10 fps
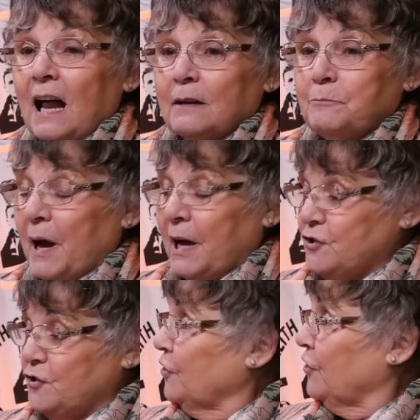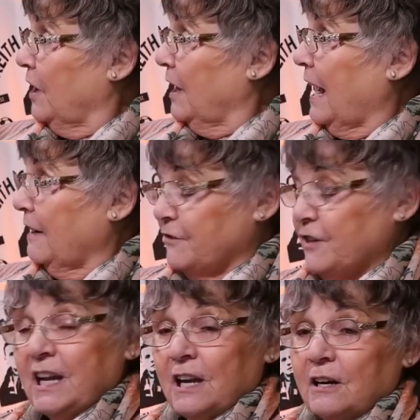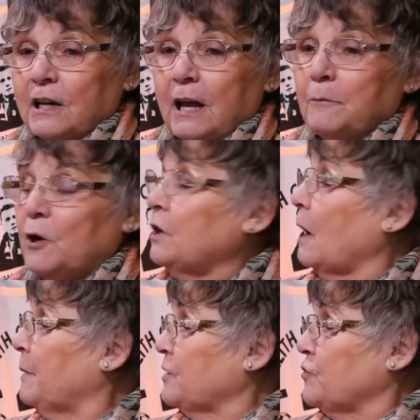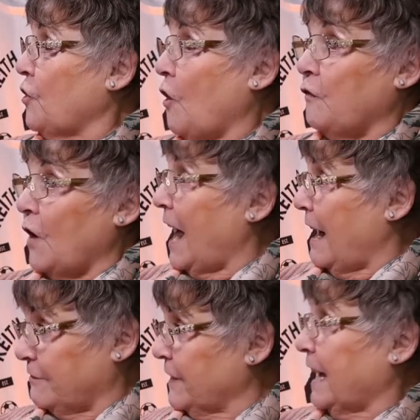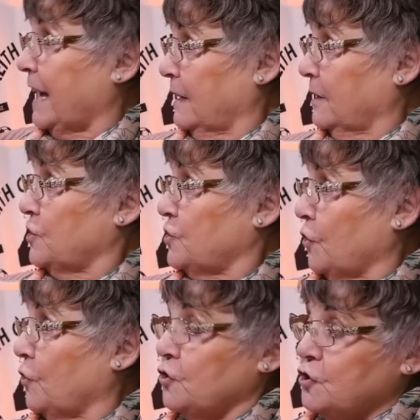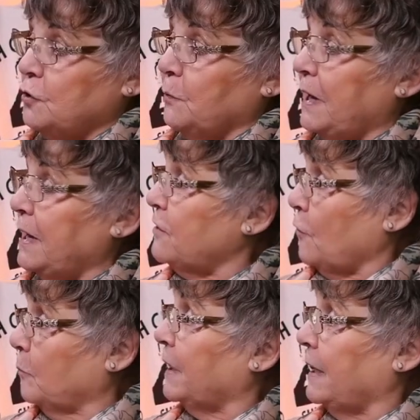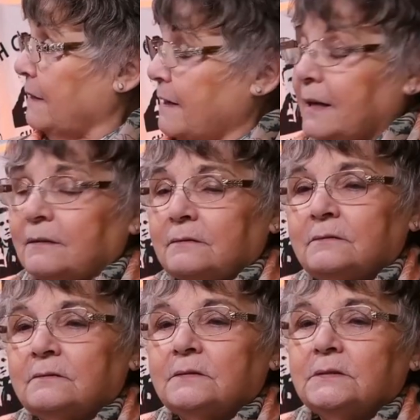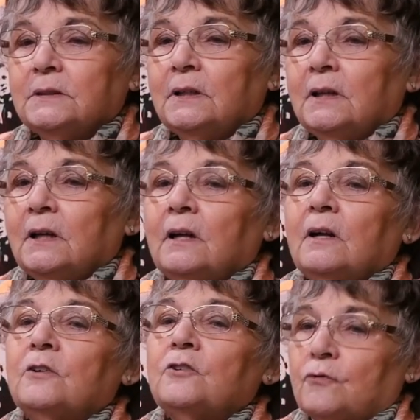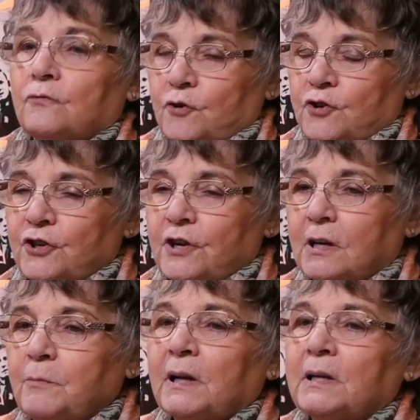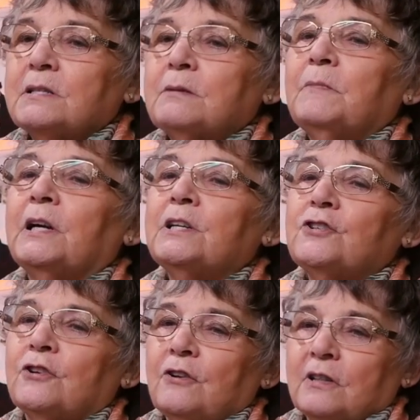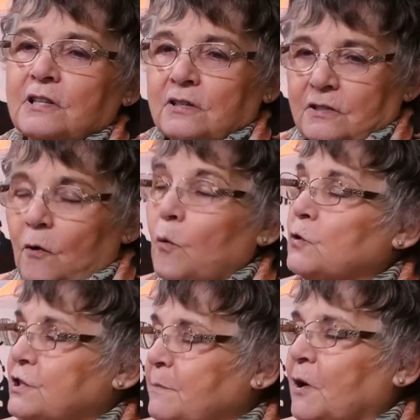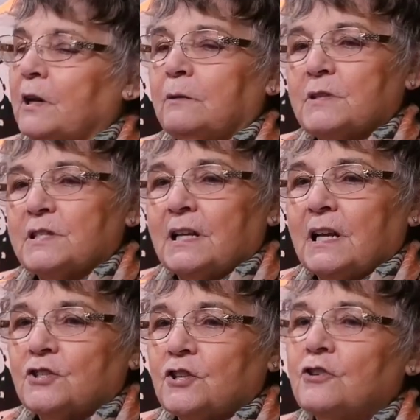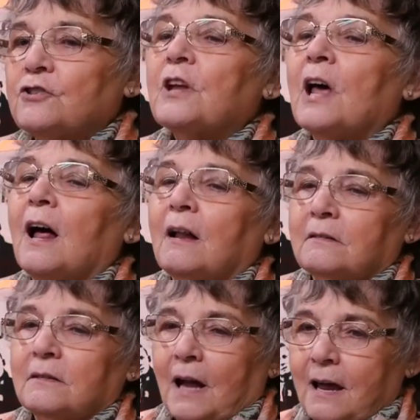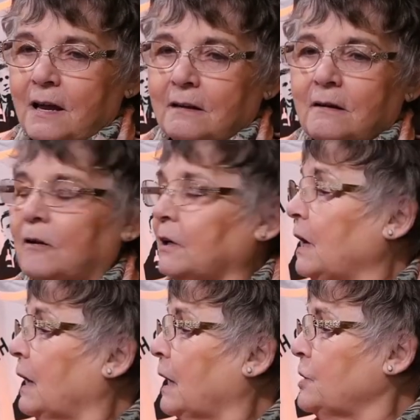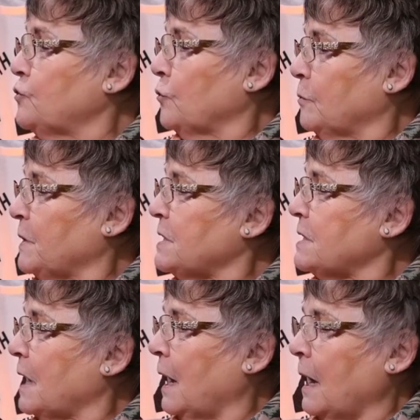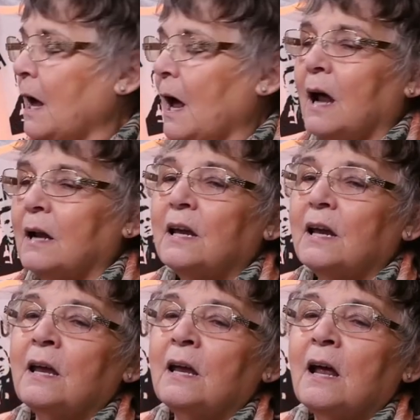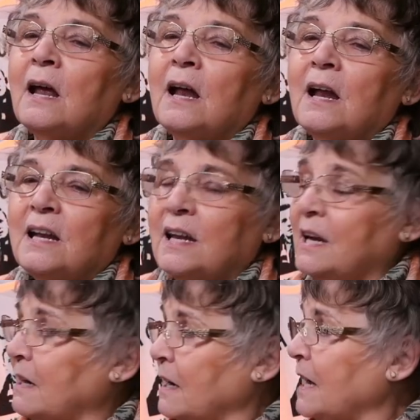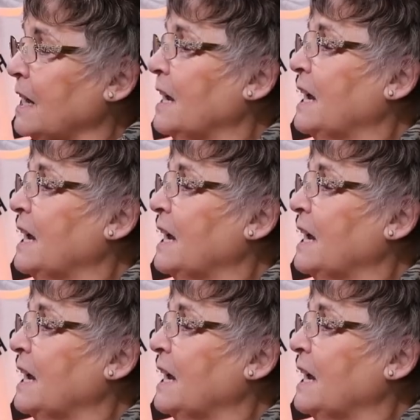had a picture every year, came out a picture of every kid in the school, just right. a wee thumbnail thing. So, of course, your daddy went to St. Mary's too, and the old Sumerian was in his house. And I got it and I showed him this guy, and he nearly